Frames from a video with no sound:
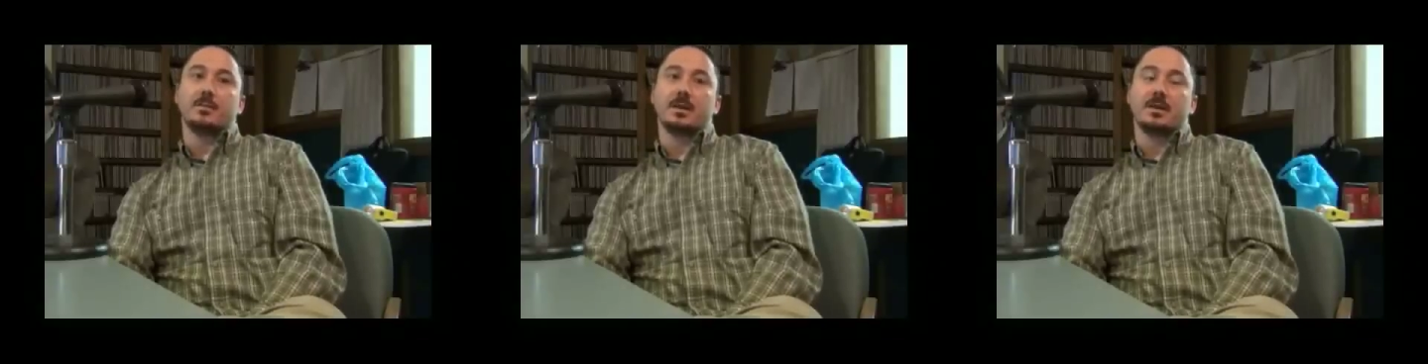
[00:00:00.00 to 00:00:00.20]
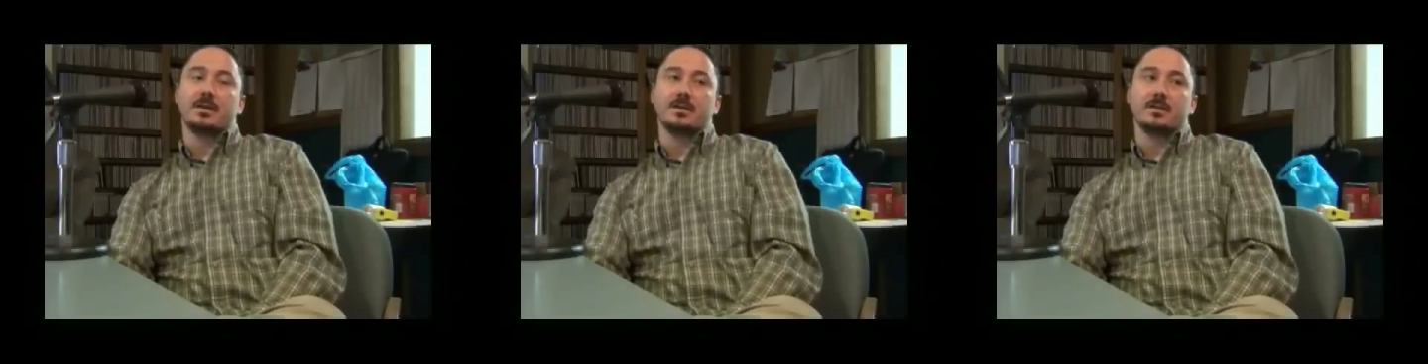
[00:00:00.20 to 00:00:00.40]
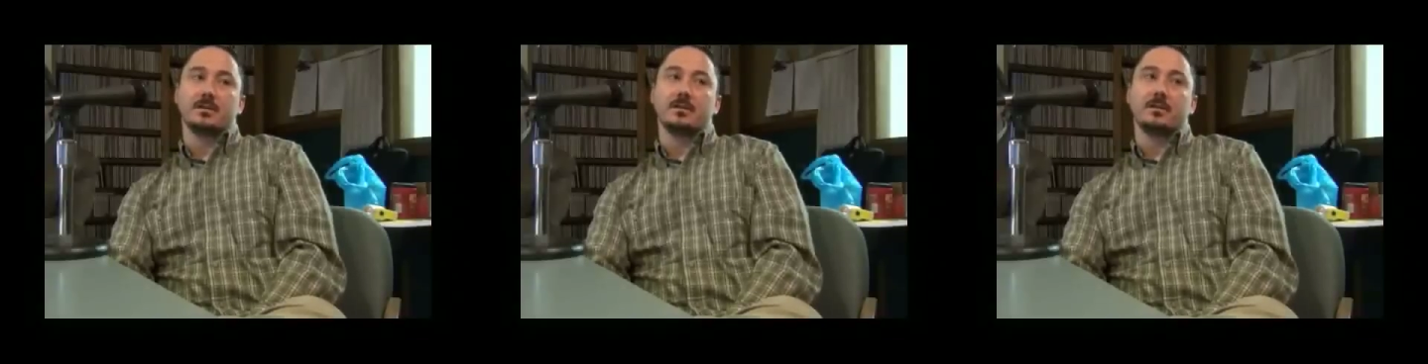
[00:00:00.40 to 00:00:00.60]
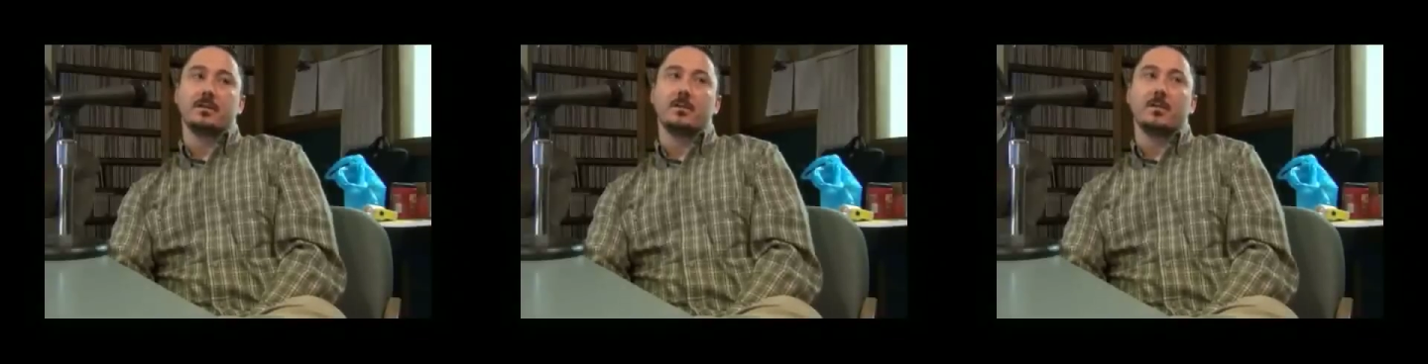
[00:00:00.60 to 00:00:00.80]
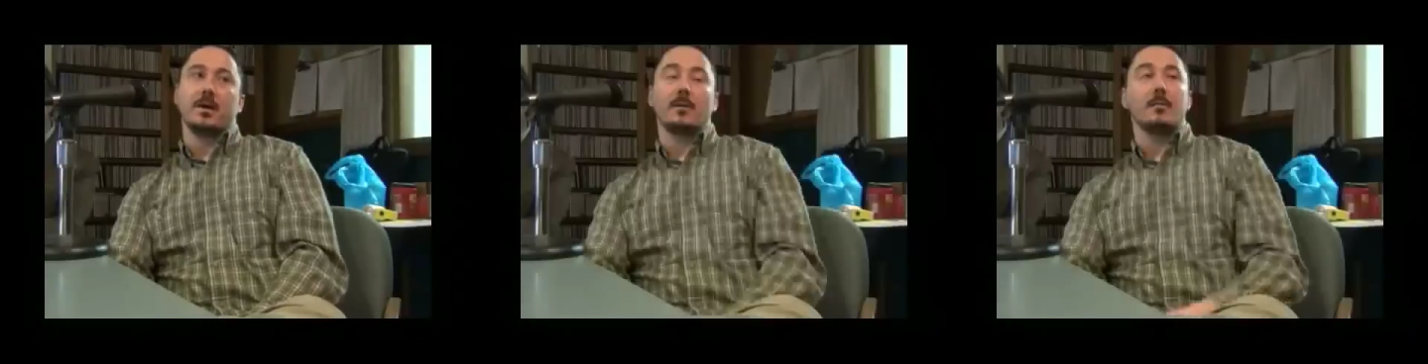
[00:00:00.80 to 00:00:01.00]
because
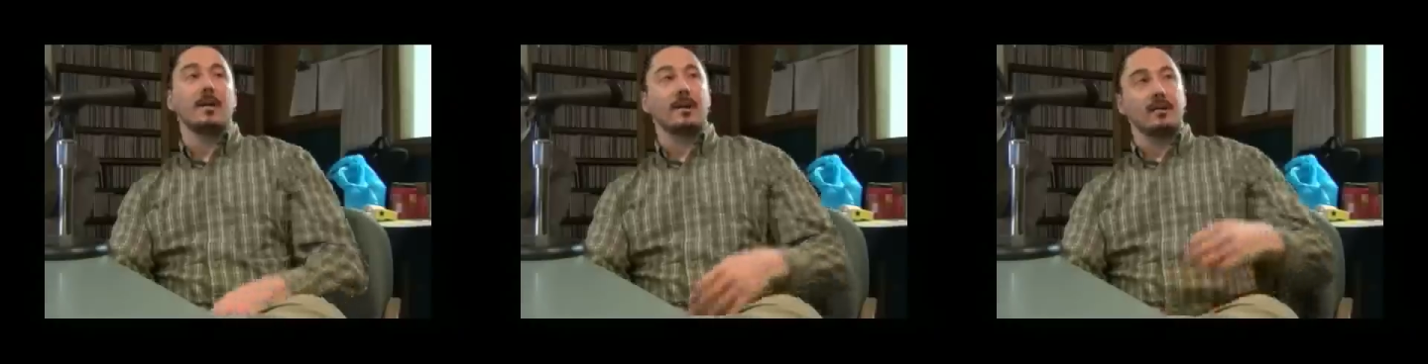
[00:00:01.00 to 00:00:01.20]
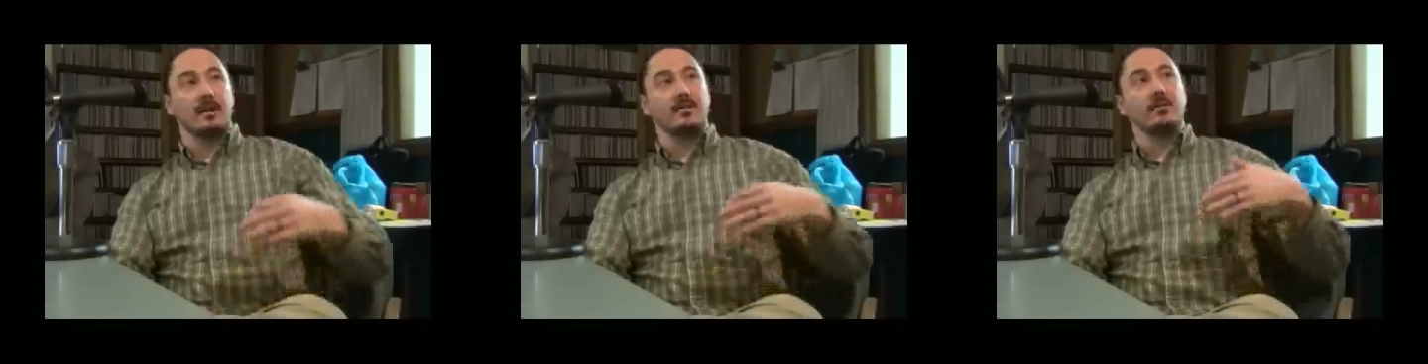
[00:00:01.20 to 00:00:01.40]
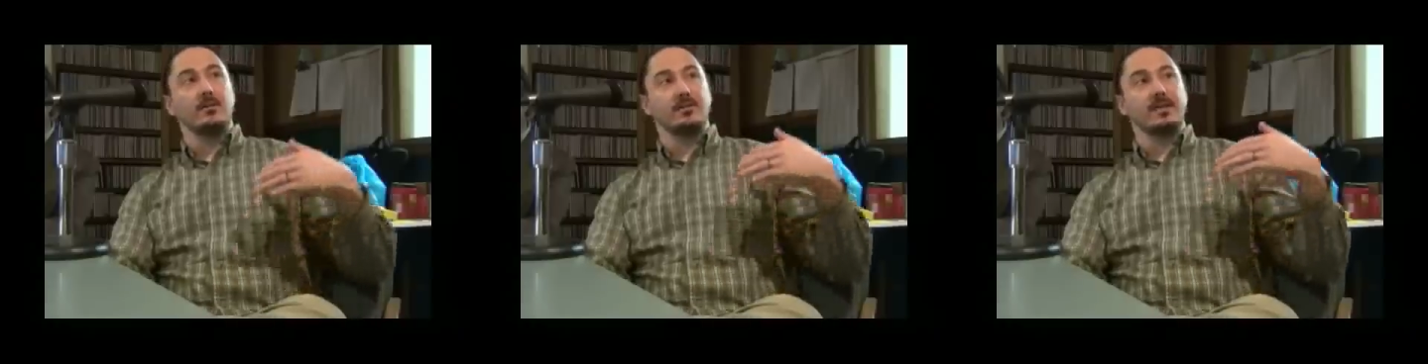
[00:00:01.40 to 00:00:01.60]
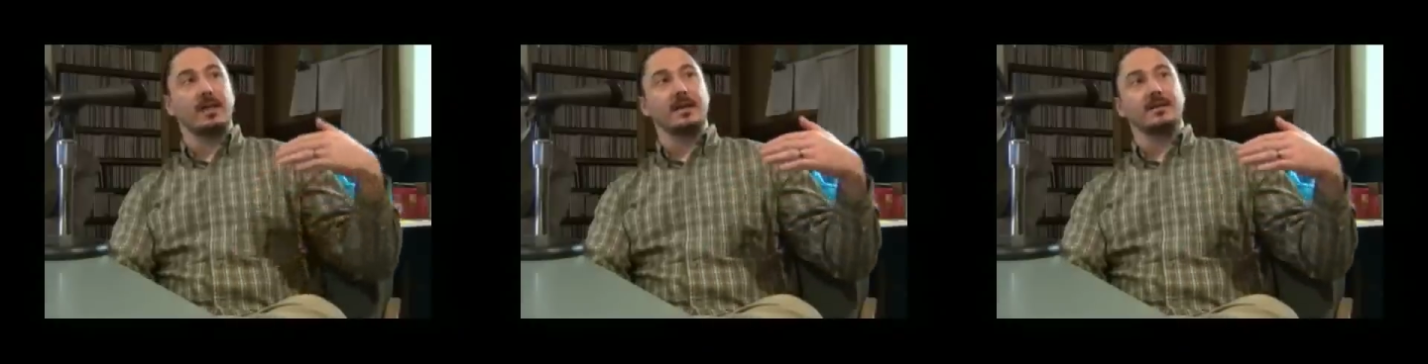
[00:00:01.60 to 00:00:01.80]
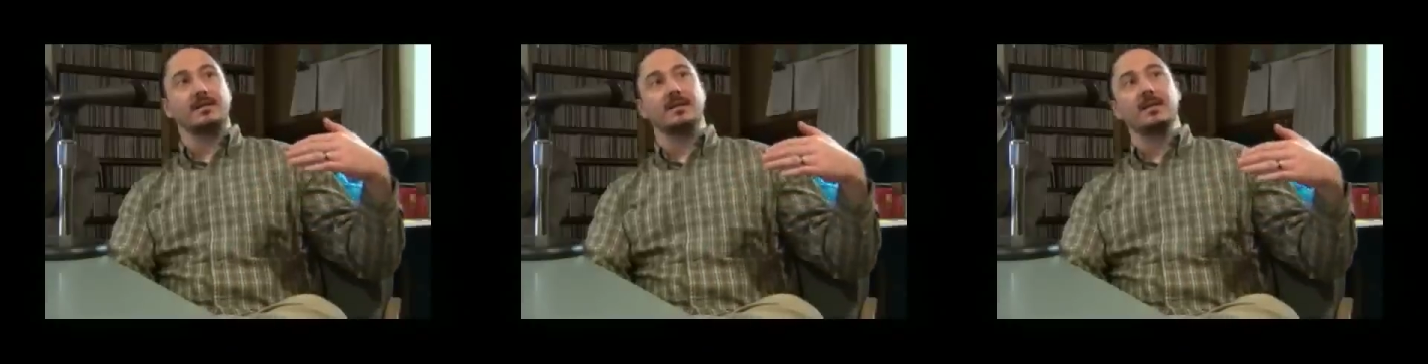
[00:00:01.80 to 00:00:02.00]
the paramedic level
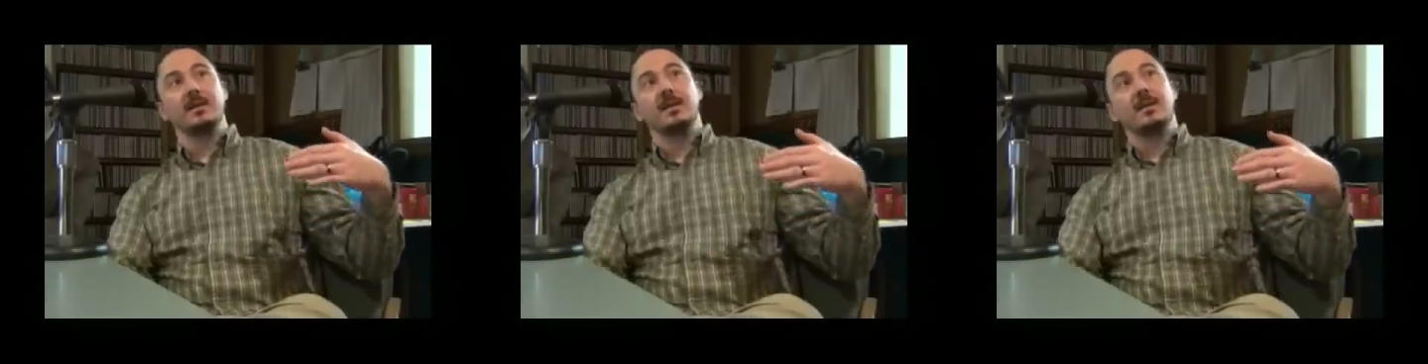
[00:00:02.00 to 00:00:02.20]
takes